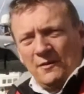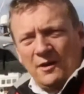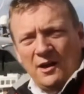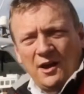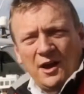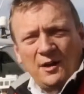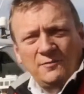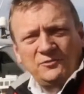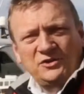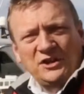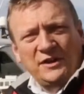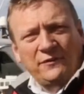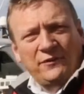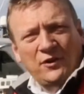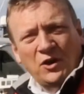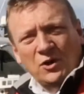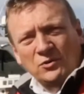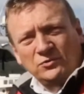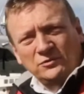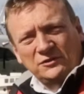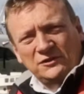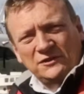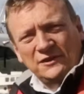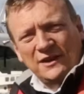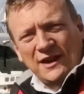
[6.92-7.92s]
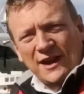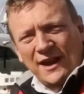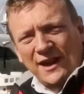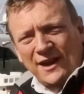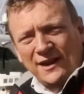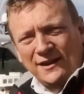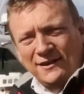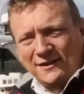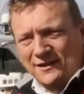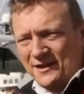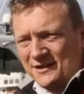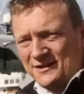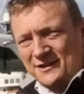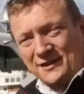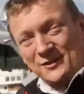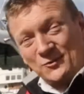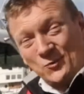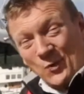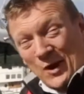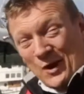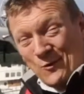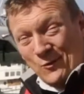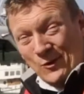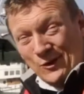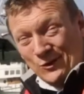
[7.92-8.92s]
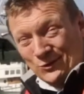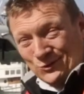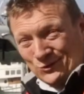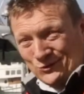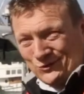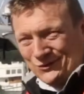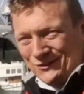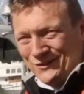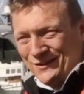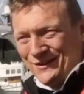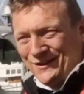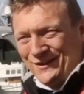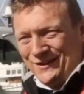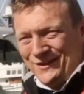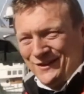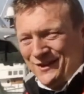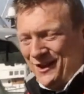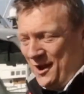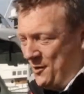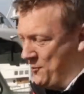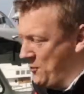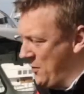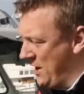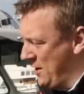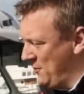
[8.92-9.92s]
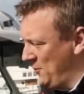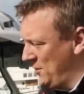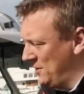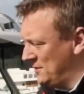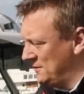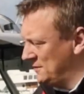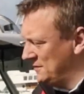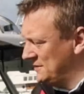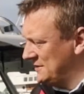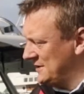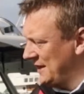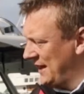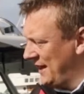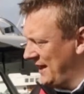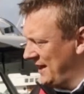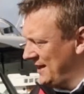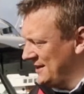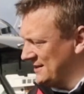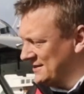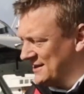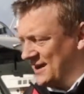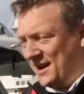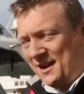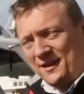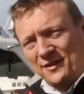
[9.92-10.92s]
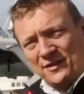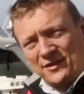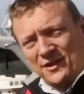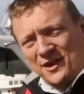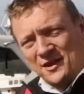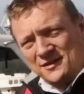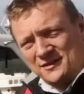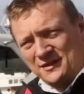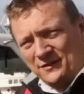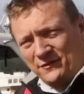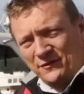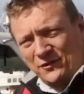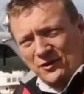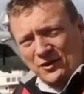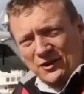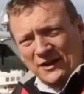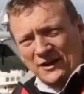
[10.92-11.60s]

I'm Jeff Holt and this is Wet Wheels. And Wet Wheels is a 30 foot